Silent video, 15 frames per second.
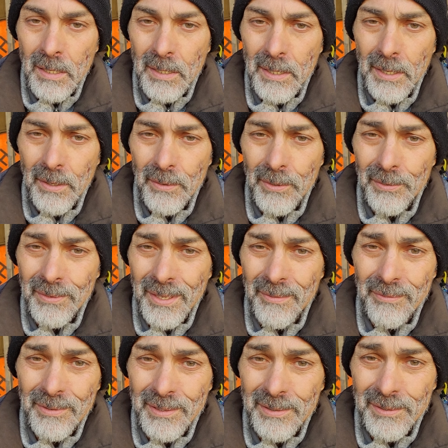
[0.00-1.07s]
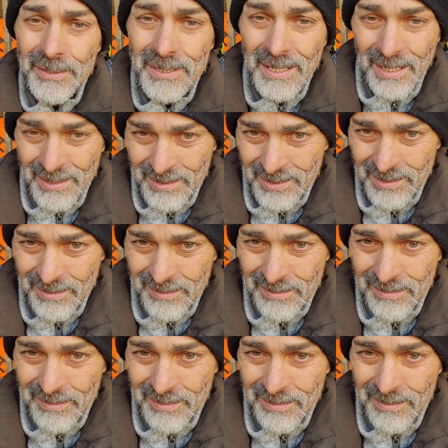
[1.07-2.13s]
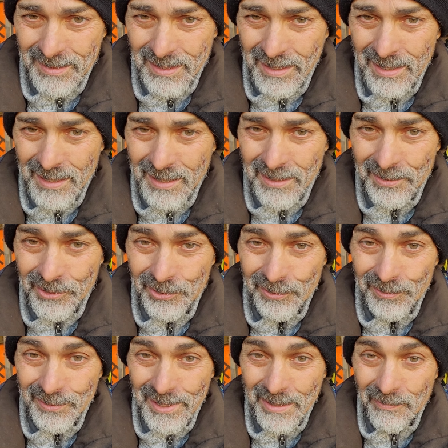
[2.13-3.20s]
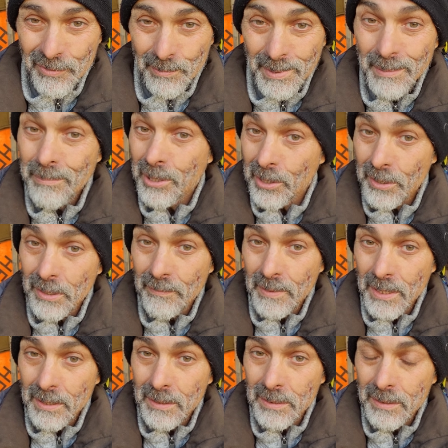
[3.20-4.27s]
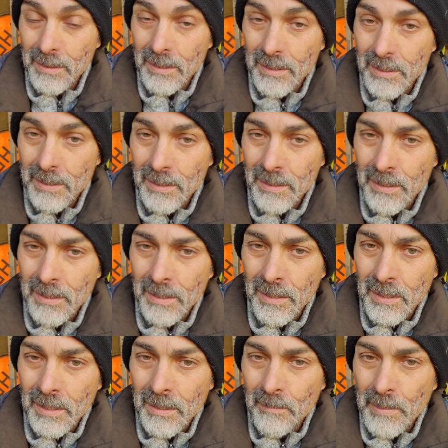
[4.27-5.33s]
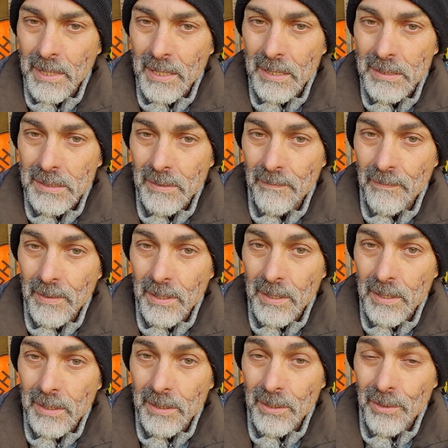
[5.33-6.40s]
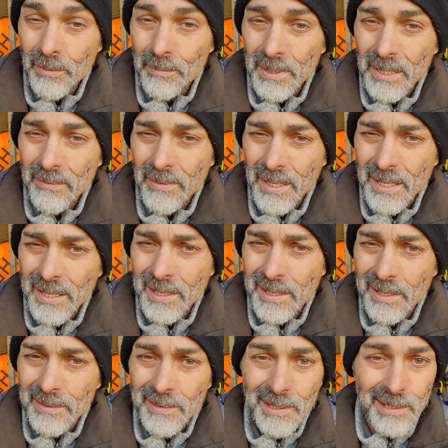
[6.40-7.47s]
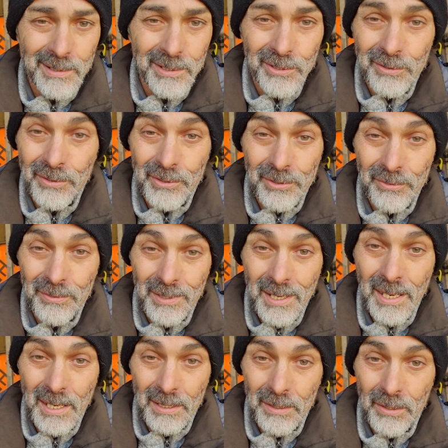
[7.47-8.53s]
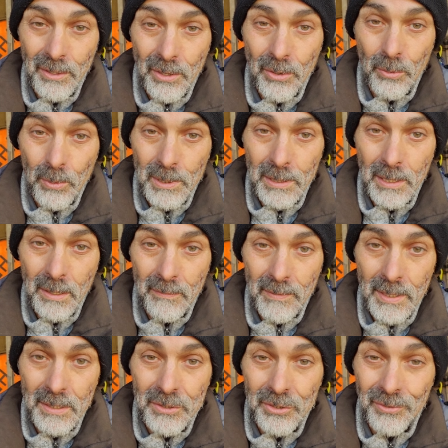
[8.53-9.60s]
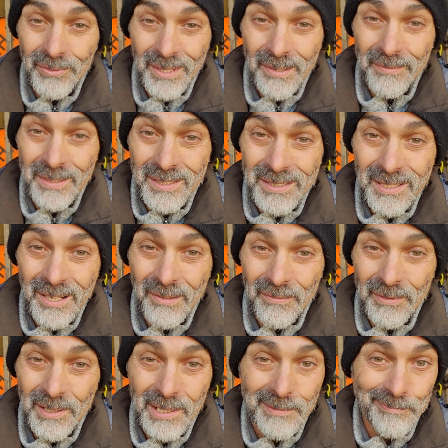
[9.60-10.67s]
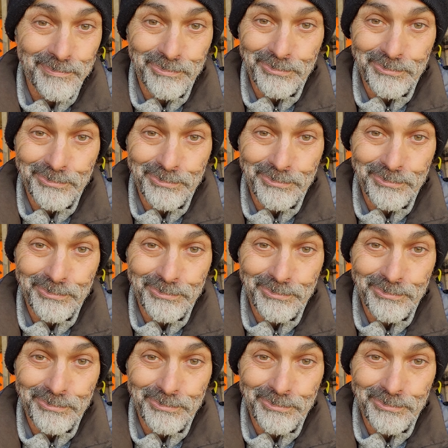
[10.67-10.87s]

You know, you'll never understand it and you'll never be part of it. Because if uh, you don't believe in God, then you do not know what love is. You'll never discover it.